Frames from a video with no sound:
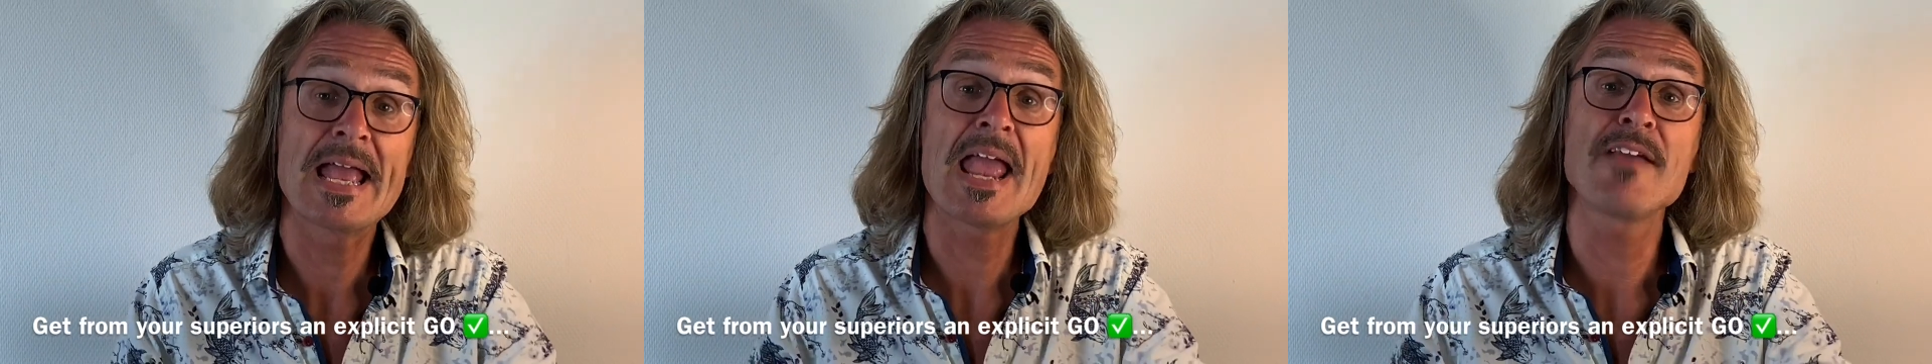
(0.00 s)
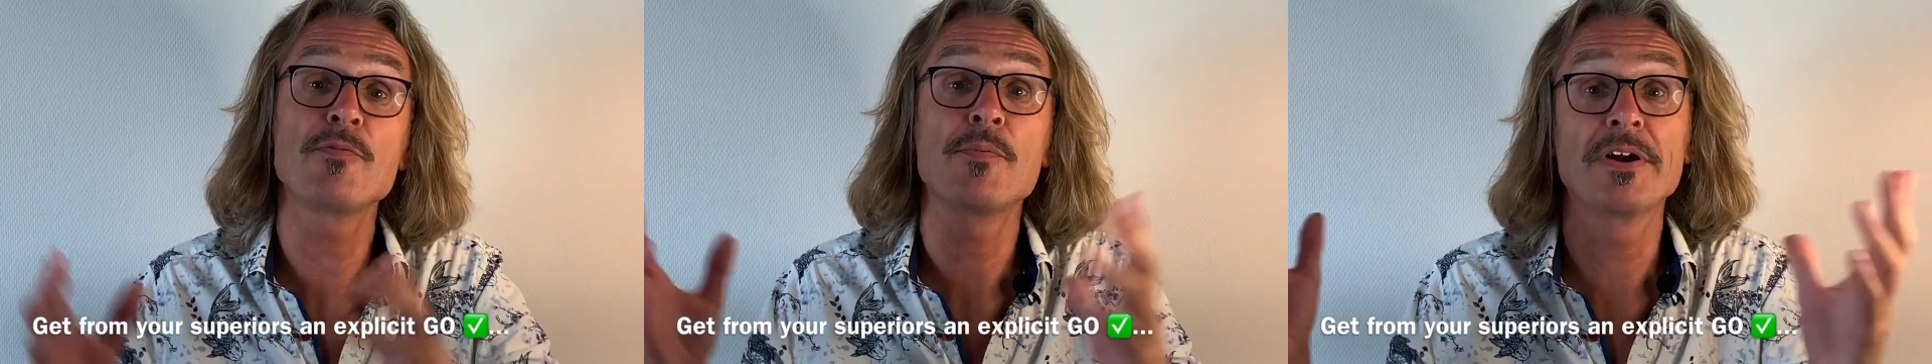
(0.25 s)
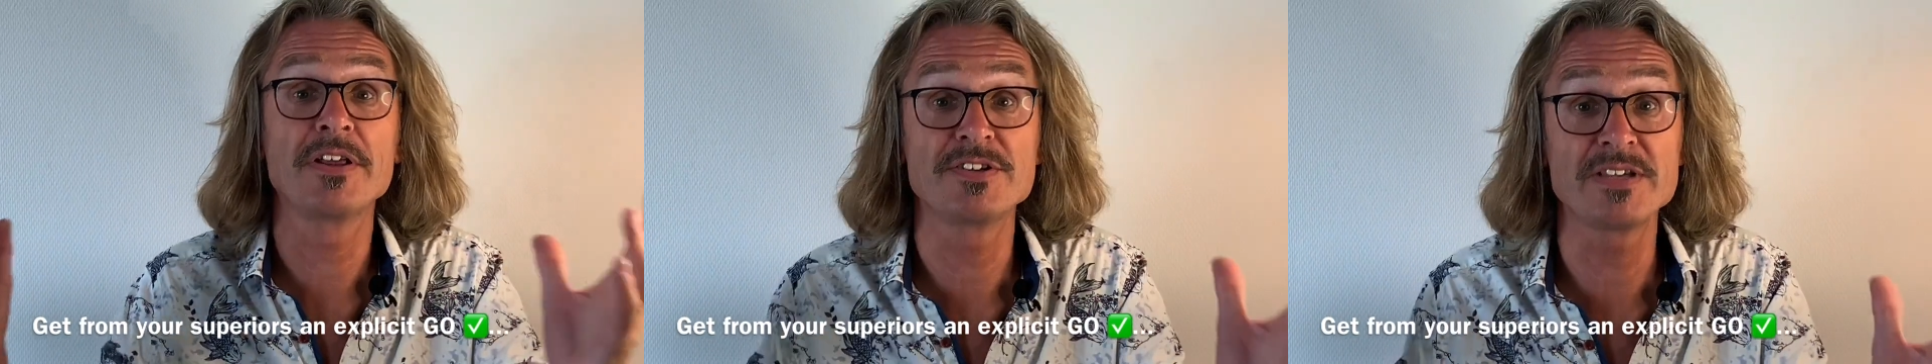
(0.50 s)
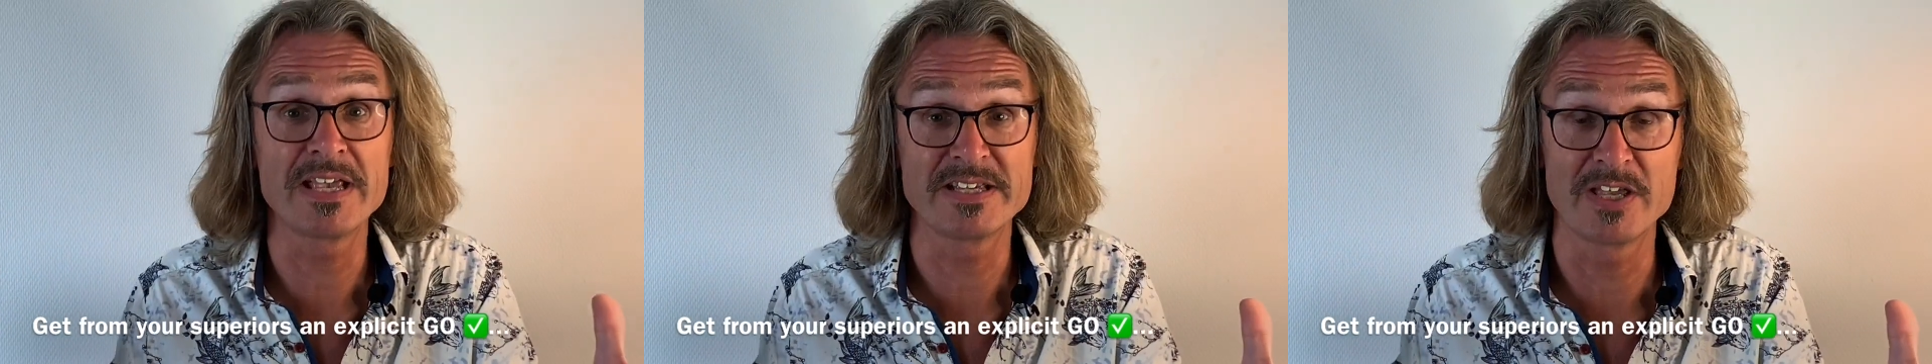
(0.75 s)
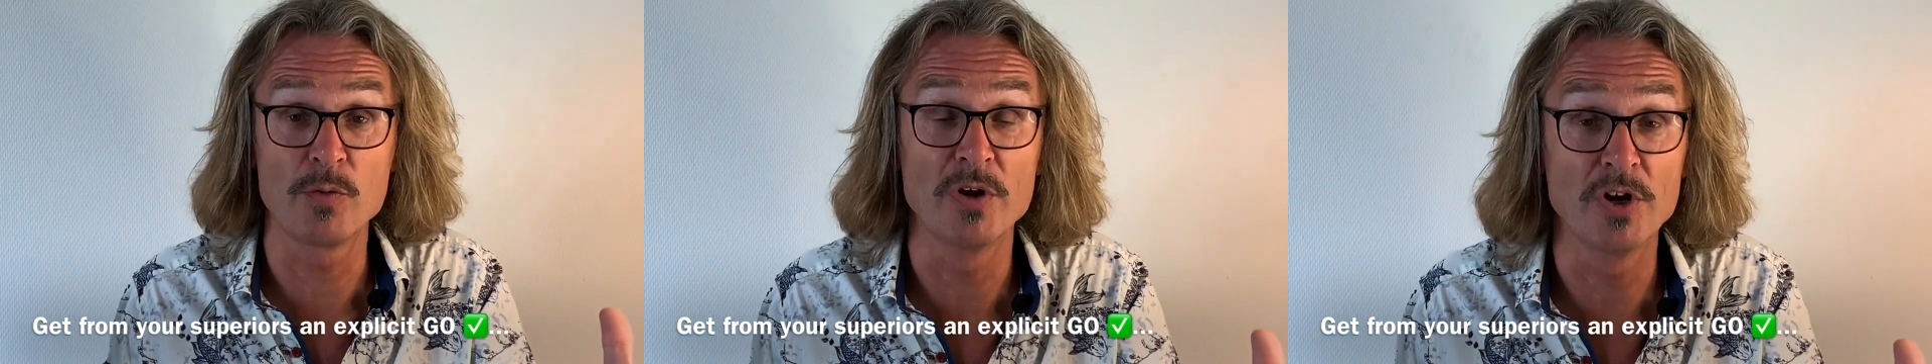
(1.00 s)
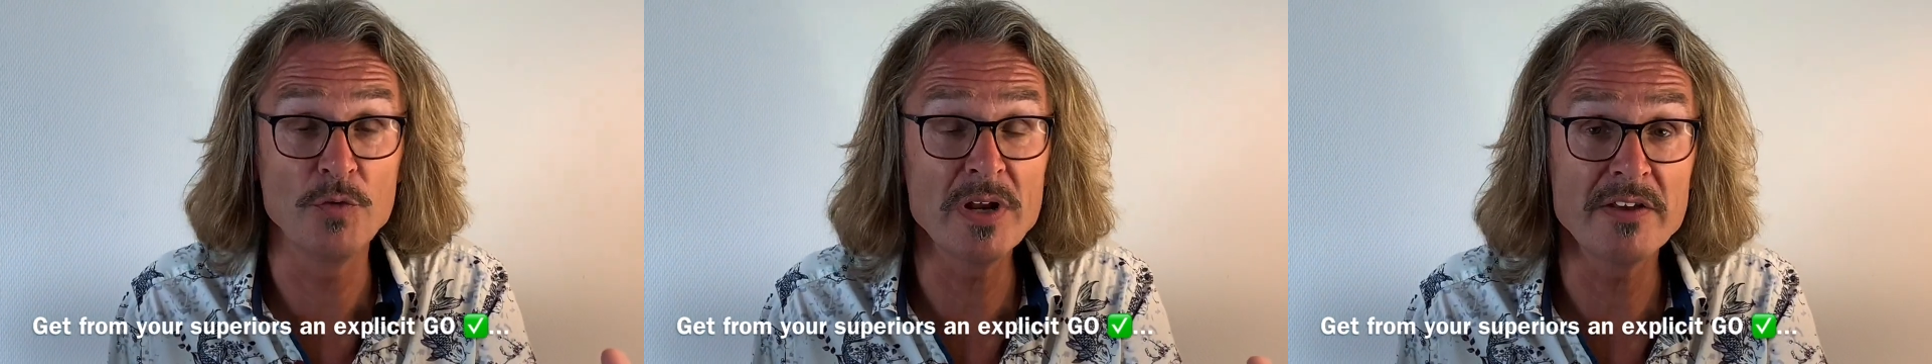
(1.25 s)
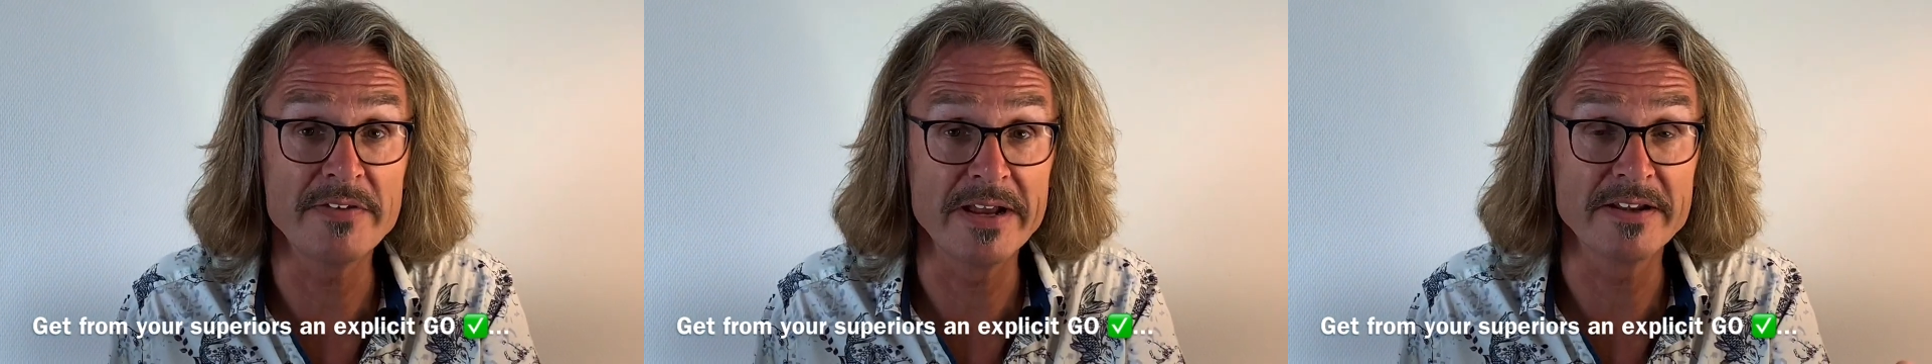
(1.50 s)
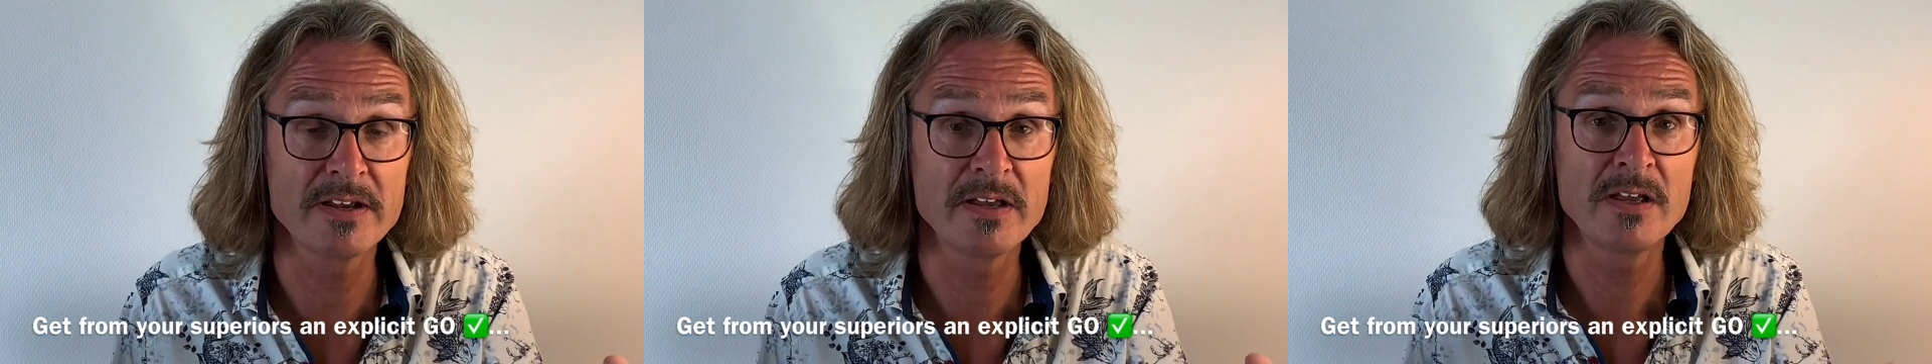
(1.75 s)
everybody says they want to
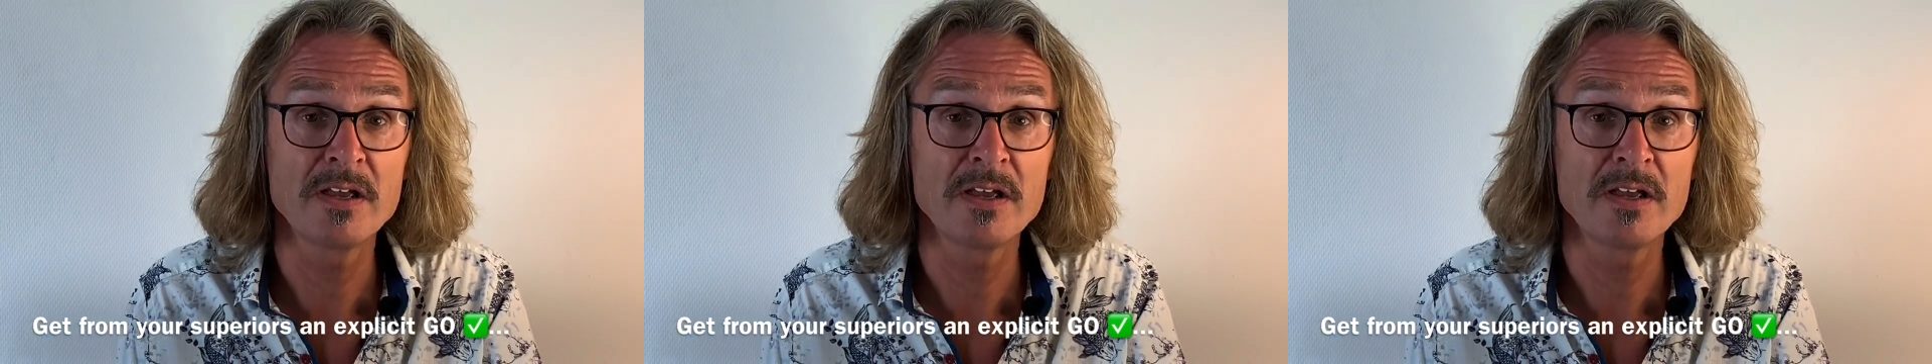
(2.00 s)
innovate.